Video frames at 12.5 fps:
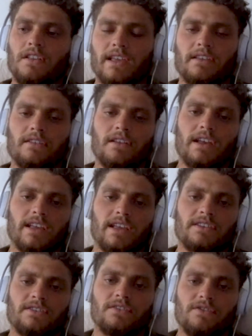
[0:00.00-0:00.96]
like I
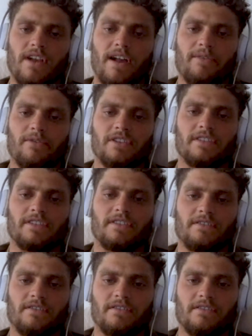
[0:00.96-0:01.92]
guess travel
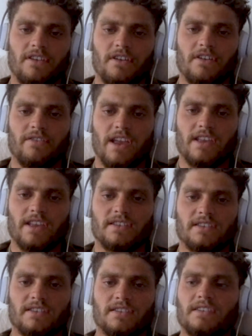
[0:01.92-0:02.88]
and go to
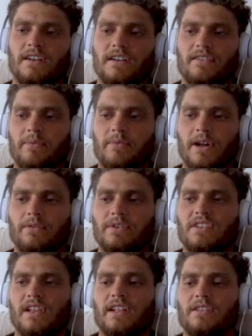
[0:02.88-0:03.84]
races and stuff, but
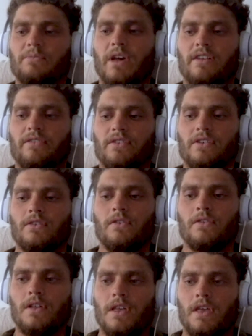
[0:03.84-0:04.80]
we still had to pay for it
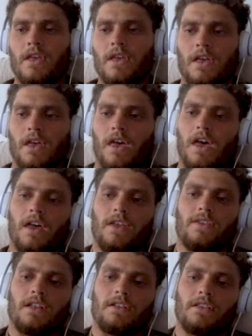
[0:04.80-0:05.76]
all.
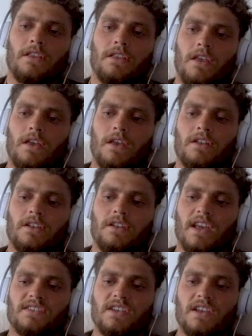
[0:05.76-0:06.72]
And then
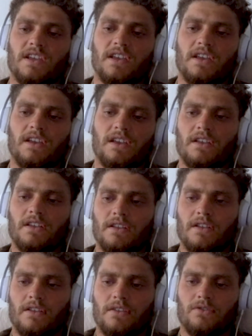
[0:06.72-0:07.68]
next year,
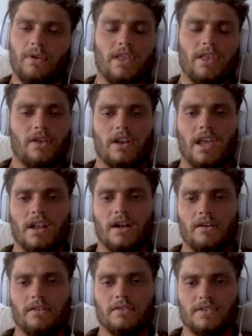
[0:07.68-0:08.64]

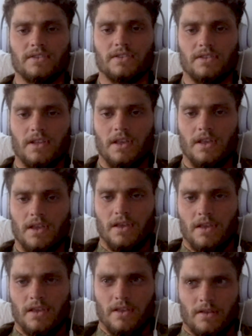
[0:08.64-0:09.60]
2013, I was
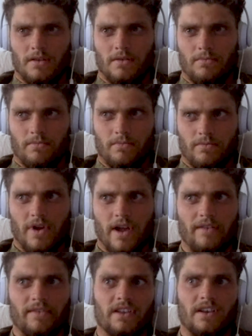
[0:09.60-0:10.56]

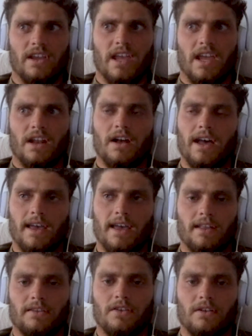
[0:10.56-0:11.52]
privateer again.
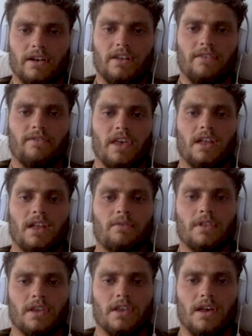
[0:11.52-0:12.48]
I got in a van
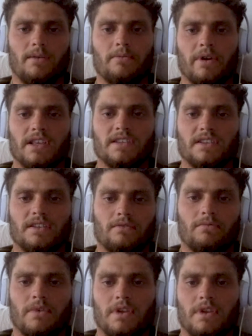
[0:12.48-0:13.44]
with a couple buddies
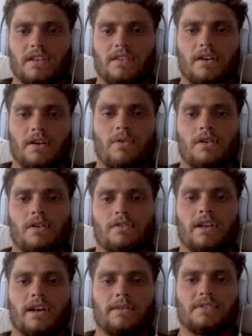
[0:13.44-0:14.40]
and we did the whole
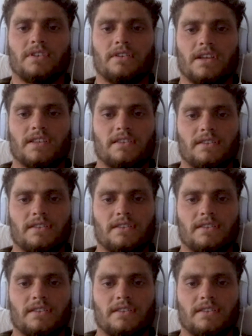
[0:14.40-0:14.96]
World Cup series.